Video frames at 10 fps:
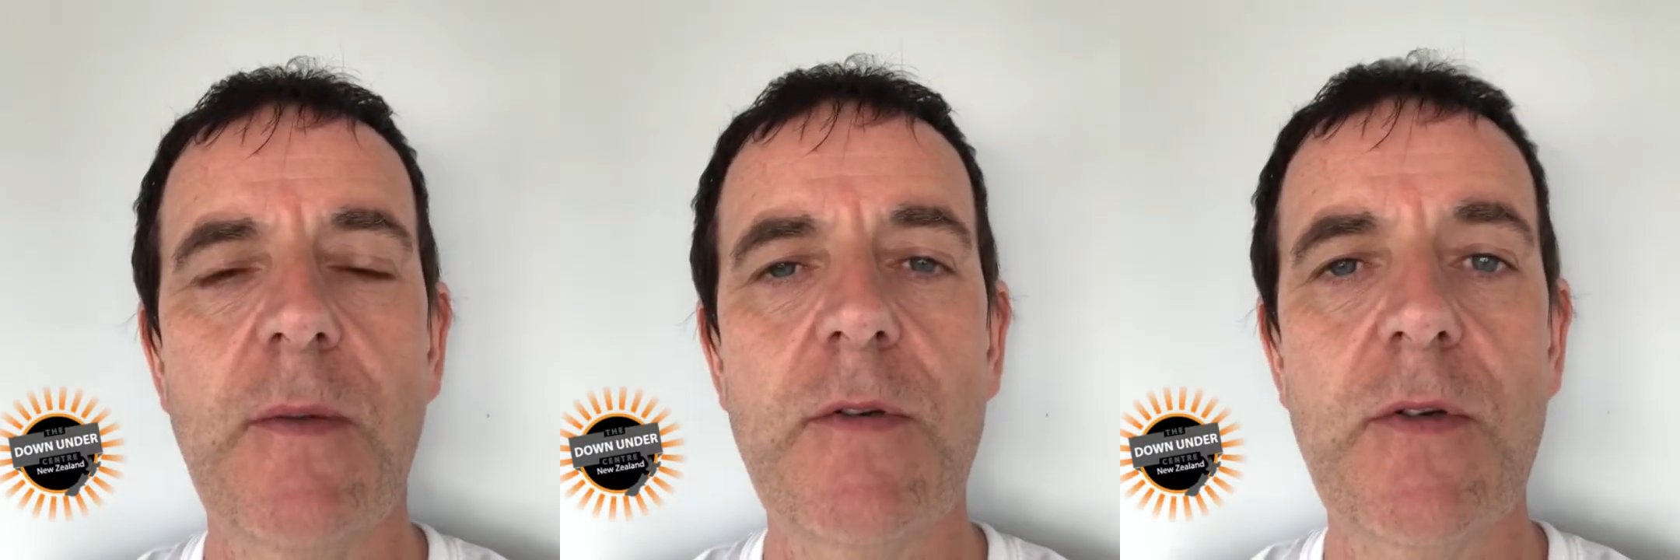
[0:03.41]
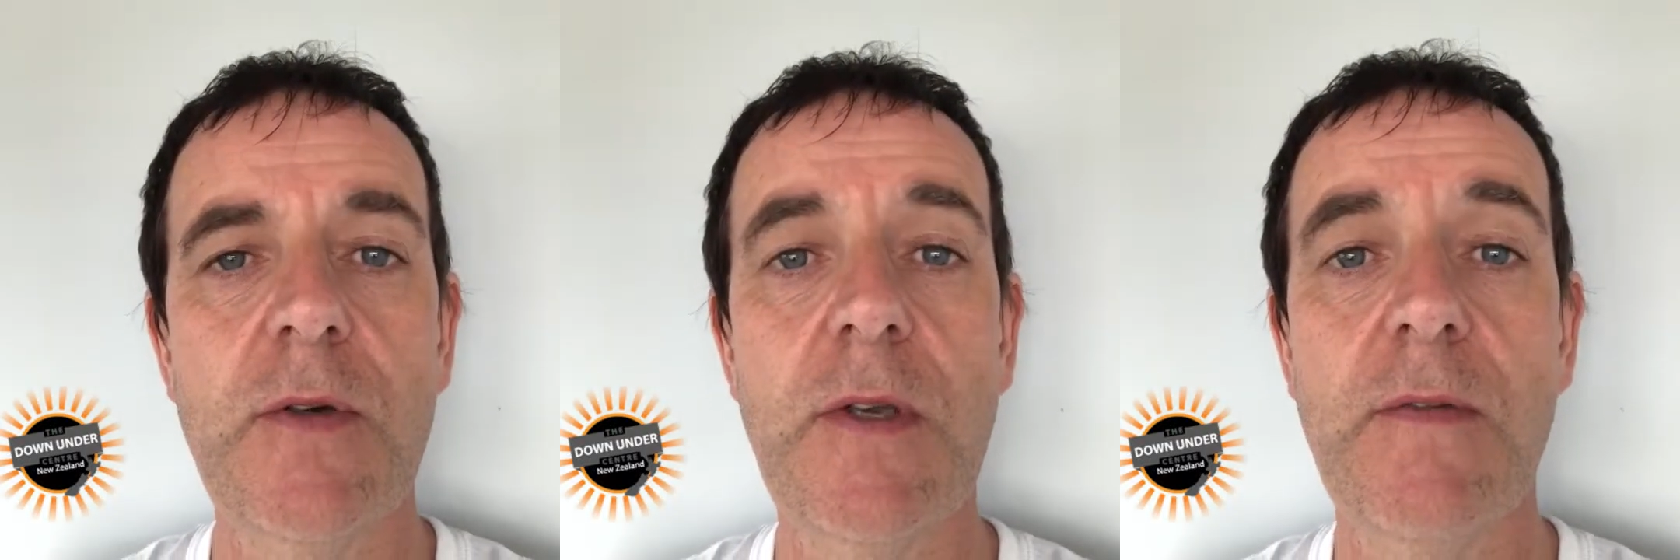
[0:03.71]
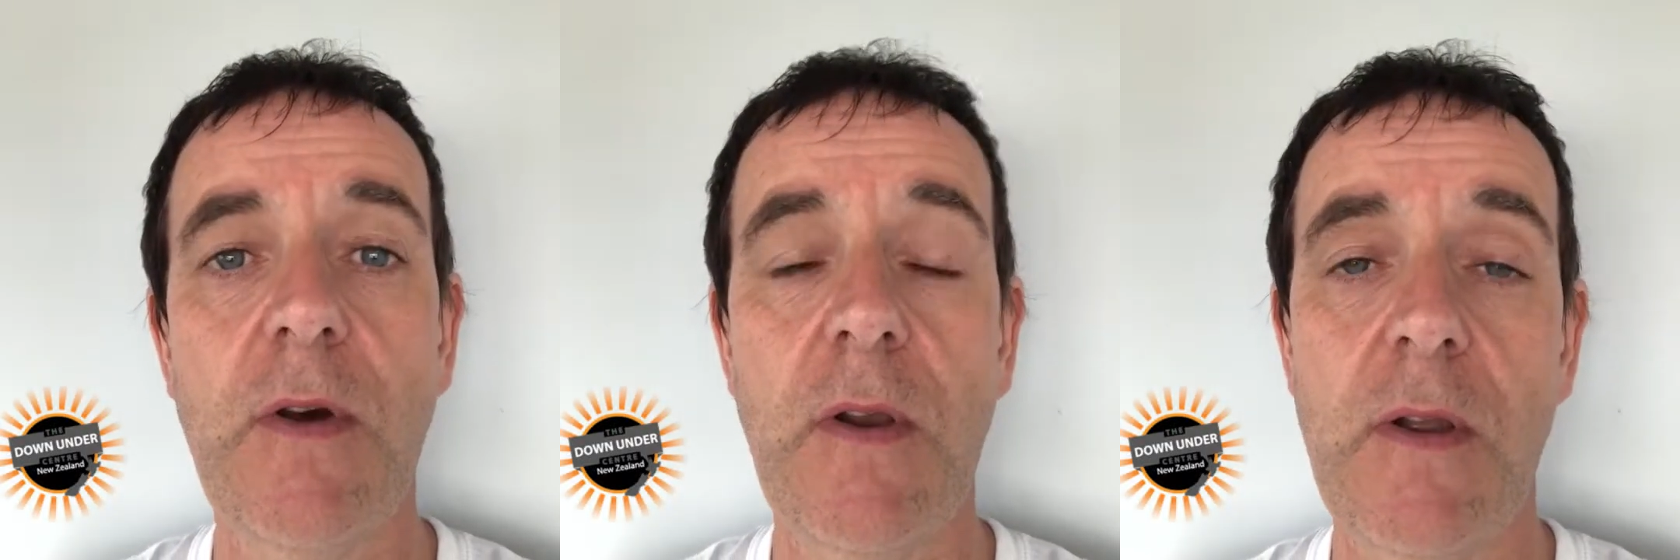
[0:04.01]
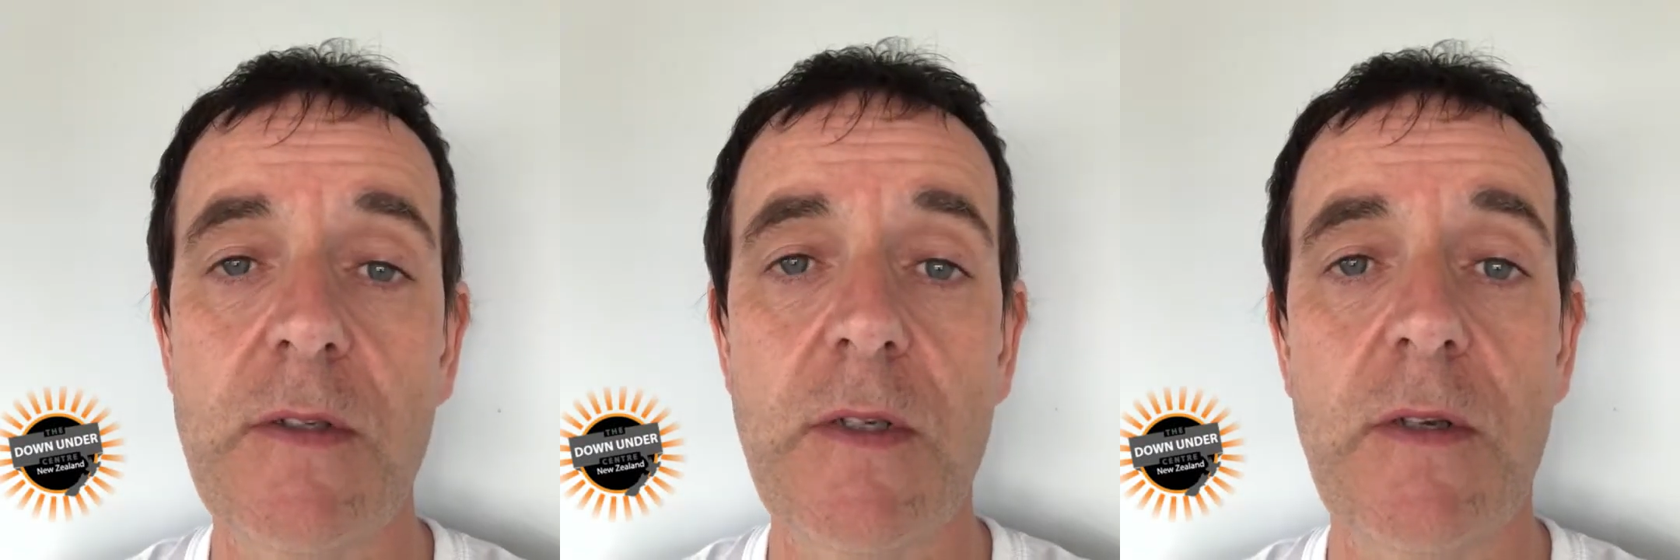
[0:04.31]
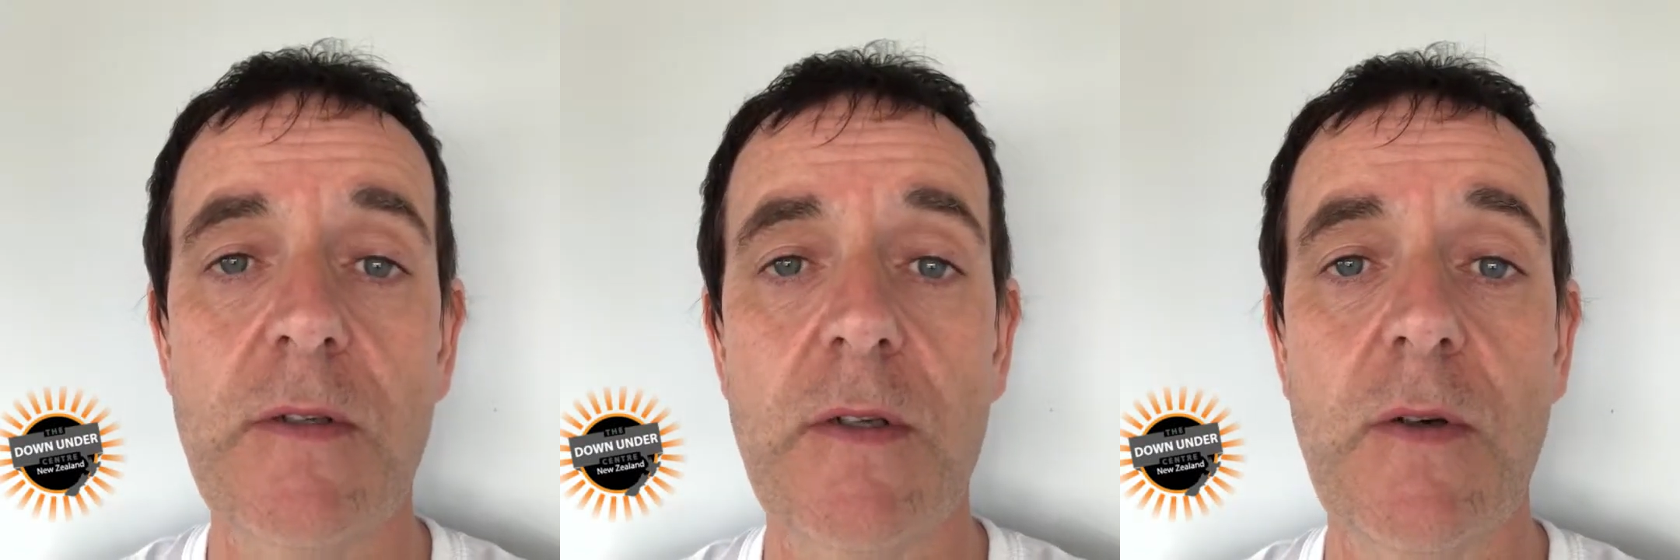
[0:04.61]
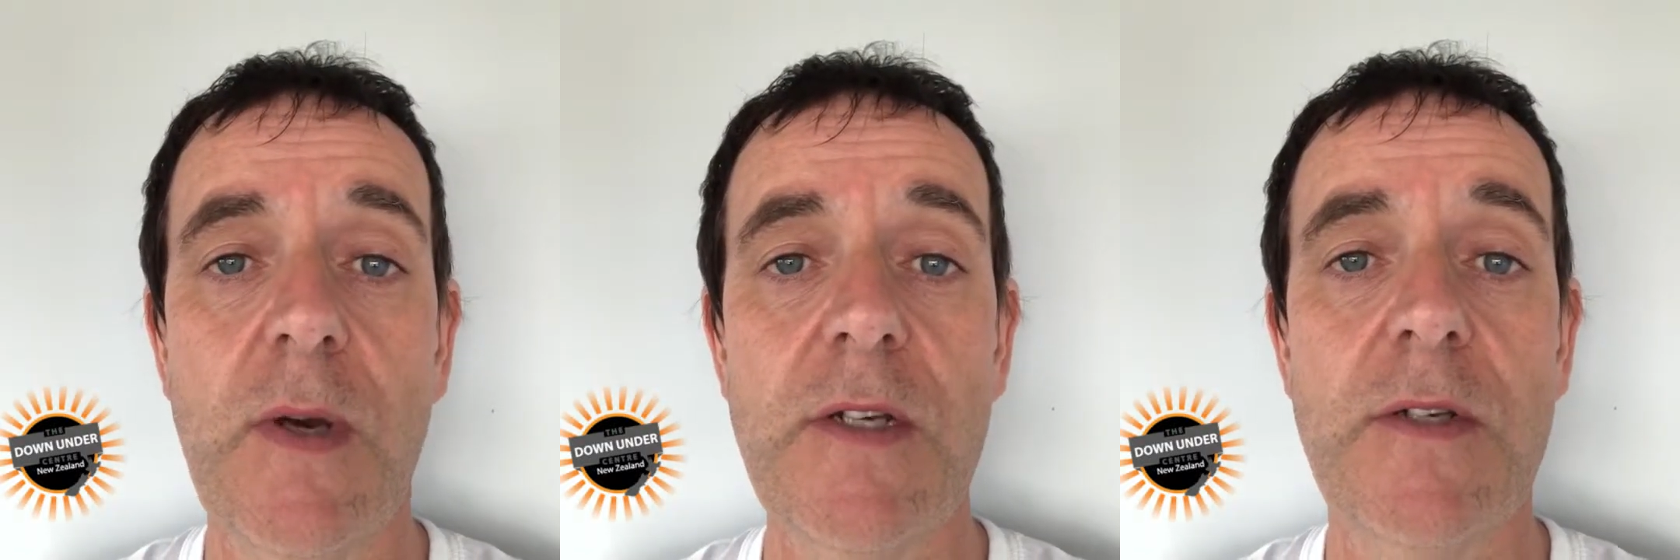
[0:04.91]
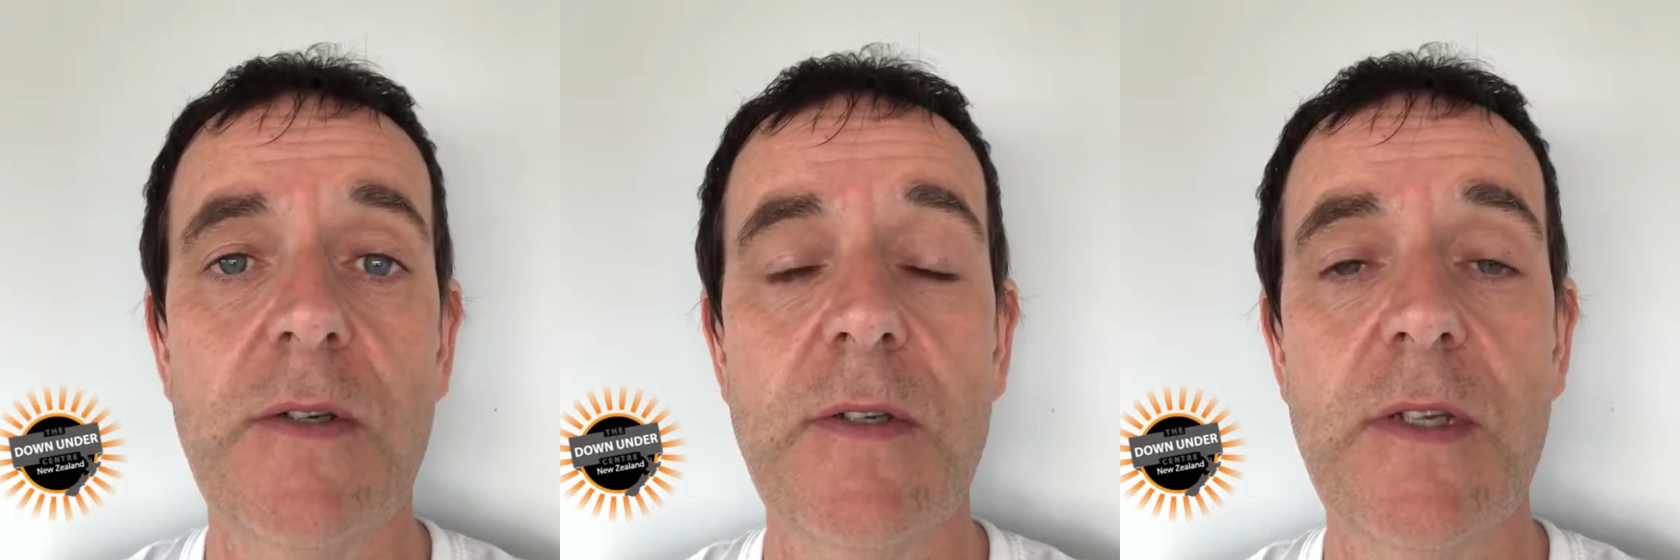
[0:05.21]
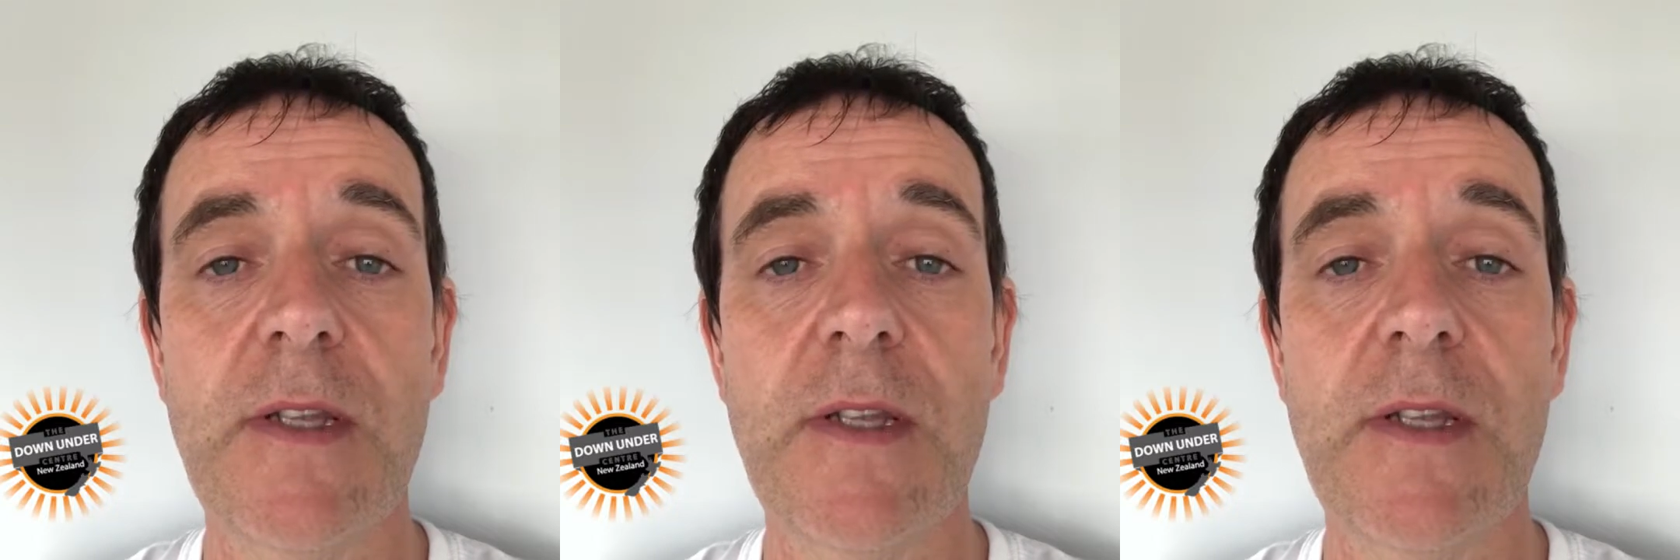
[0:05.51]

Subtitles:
I'm sure you've got lots and lots of questions.